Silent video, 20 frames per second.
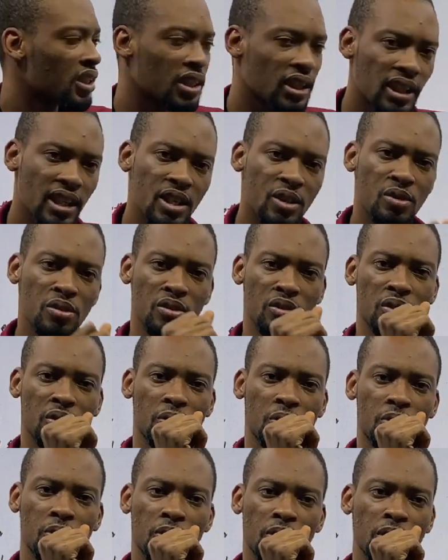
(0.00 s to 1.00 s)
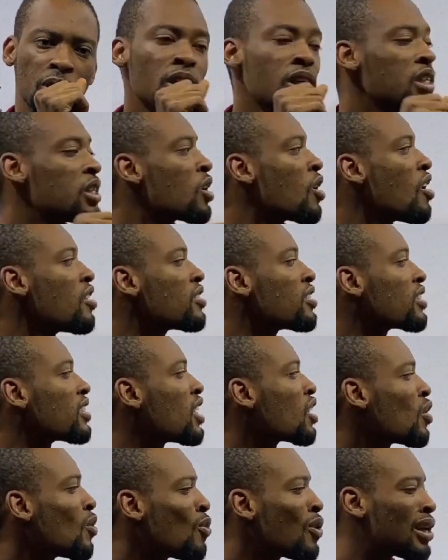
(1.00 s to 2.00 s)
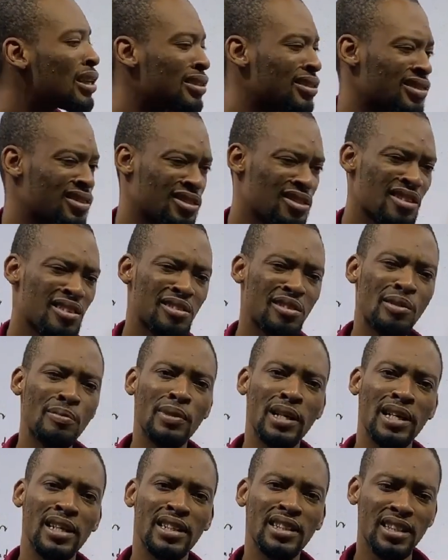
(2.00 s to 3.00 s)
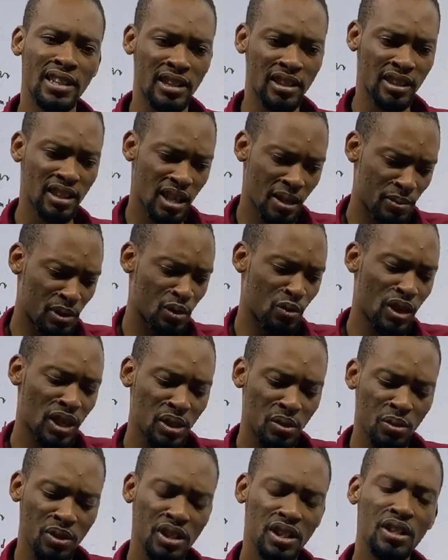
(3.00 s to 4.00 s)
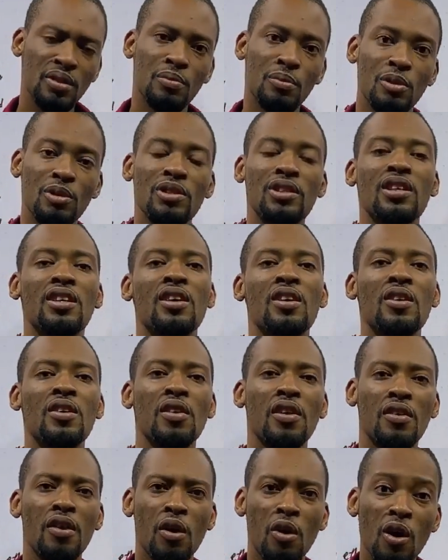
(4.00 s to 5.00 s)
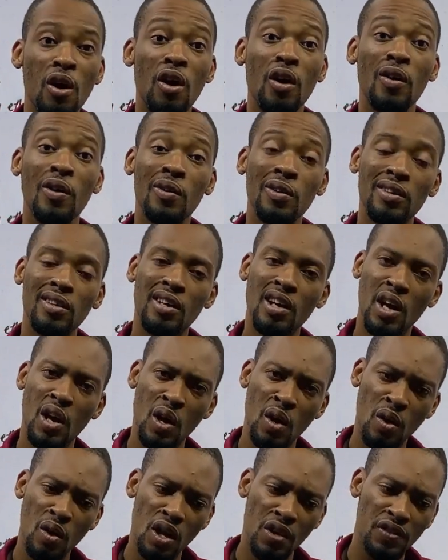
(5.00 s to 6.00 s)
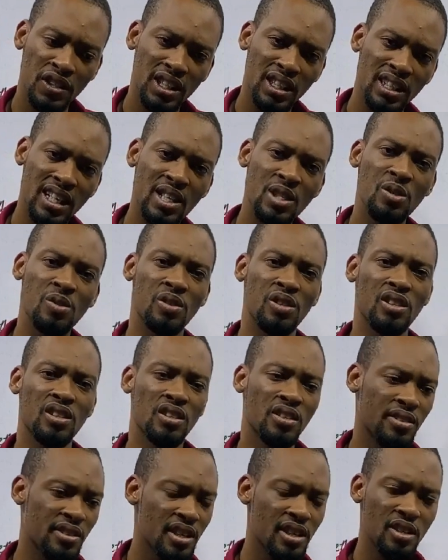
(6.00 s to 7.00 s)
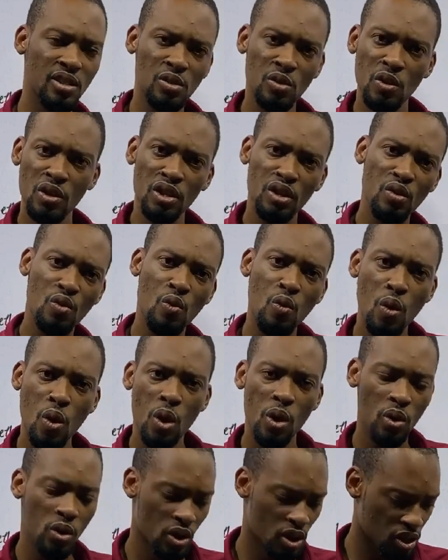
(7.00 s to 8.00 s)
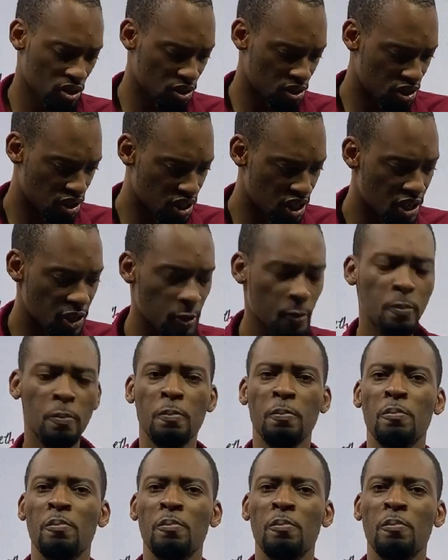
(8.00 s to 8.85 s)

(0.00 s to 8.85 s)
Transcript: electrons. It calls the second one, just come and enter. I'm the one donating most or all of the electrons. There is no equal sharing.